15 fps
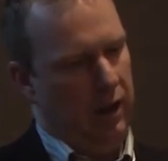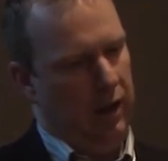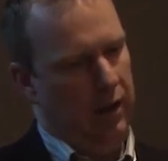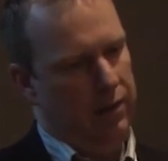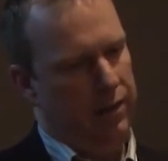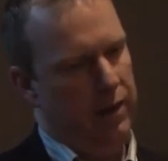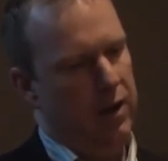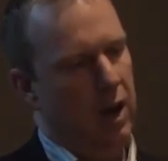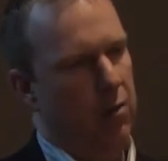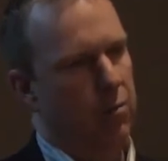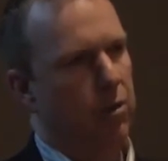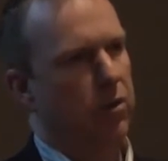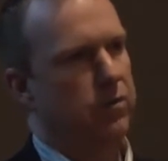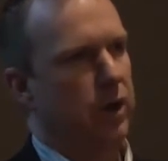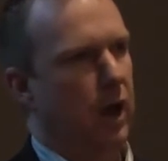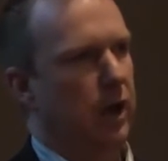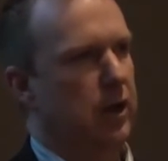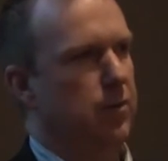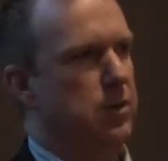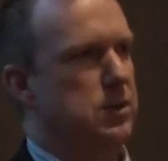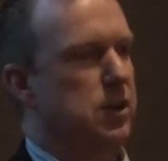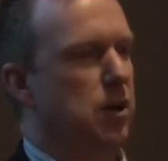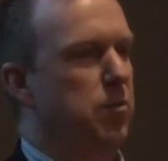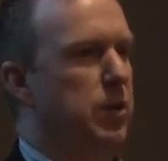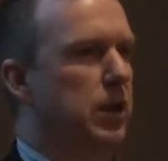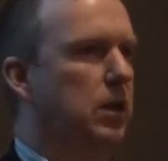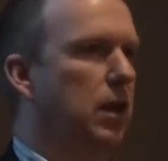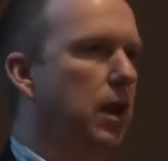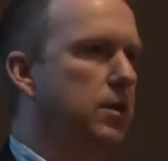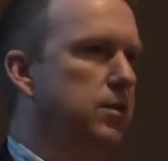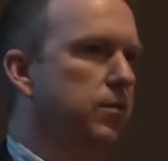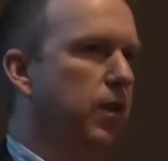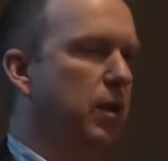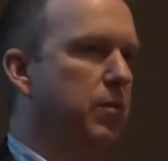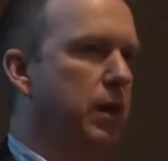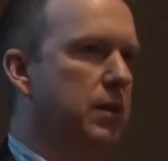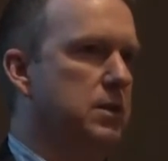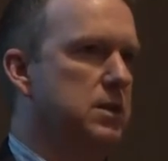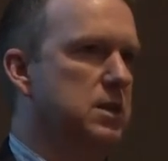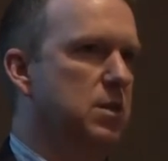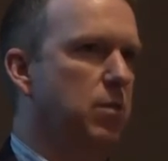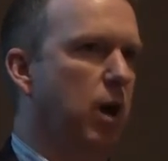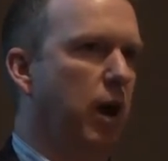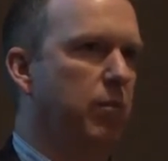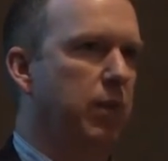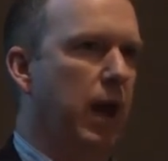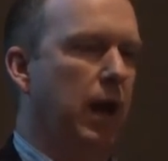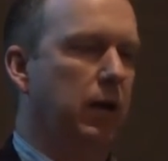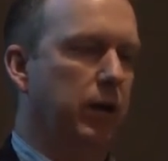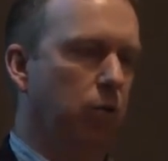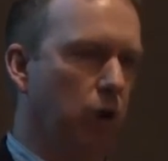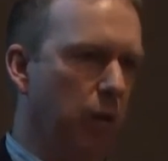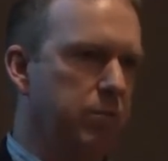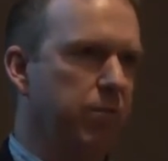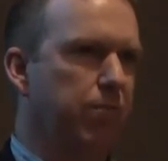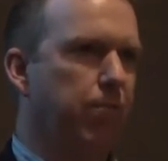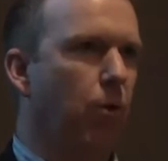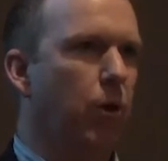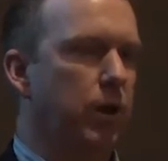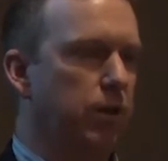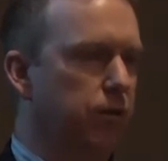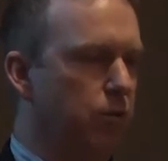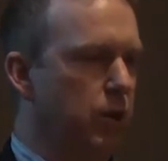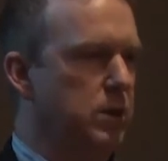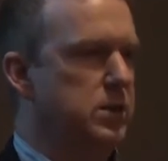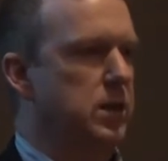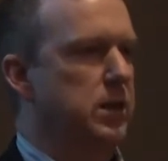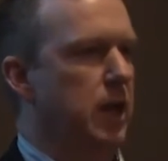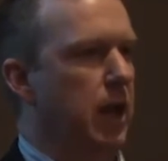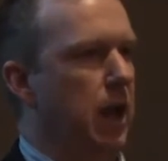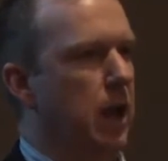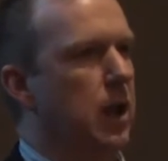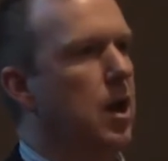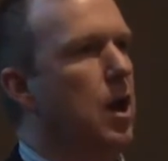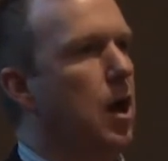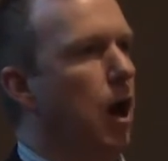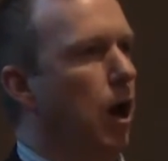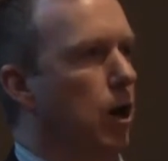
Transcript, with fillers: uh, the number of documents that are being classified by the system automatically. We're up to 43 today.